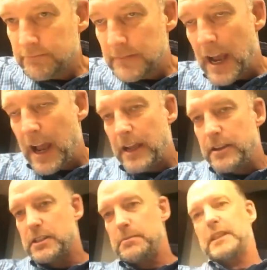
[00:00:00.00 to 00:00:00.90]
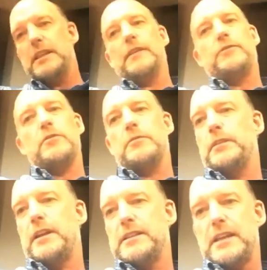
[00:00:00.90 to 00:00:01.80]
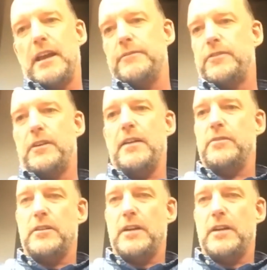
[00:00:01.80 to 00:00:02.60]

I use Smith & Nephew implants. I have forever.